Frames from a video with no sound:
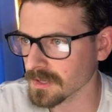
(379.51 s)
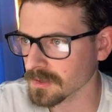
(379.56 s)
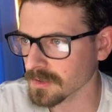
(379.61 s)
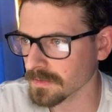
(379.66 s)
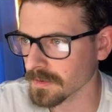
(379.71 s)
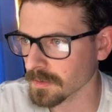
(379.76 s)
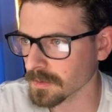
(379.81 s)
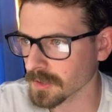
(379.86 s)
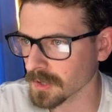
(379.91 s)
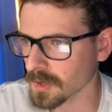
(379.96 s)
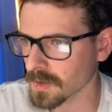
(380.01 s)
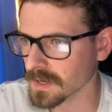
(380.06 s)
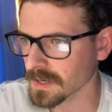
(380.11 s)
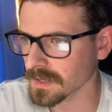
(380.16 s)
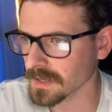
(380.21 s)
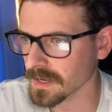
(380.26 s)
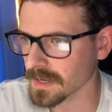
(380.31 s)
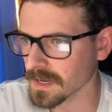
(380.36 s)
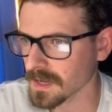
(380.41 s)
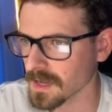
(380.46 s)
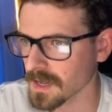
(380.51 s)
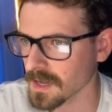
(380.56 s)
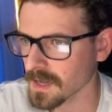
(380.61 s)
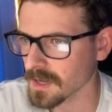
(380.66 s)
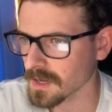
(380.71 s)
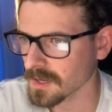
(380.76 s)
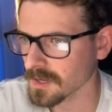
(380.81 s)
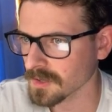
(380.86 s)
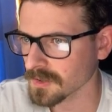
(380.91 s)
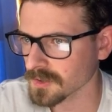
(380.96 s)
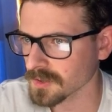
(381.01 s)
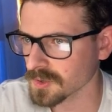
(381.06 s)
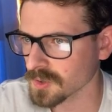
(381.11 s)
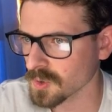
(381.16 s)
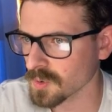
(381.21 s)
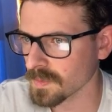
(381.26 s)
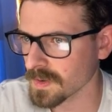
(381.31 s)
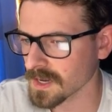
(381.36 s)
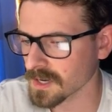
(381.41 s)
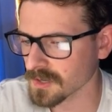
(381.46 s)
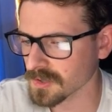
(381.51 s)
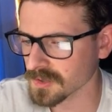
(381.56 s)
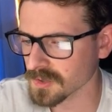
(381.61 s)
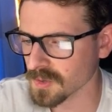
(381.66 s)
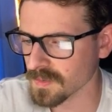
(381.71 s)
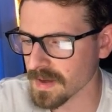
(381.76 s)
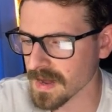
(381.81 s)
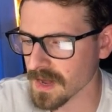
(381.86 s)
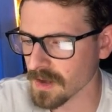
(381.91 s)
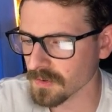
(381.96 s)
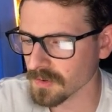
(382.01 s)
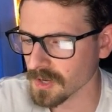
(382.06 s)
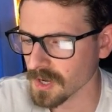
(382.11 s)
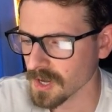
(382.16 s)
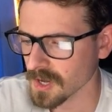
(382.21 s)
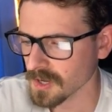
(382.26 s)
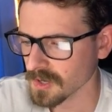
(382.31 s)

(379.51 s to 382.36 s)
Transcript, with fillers: So if I were to go ahead and like zoom in or zoom out,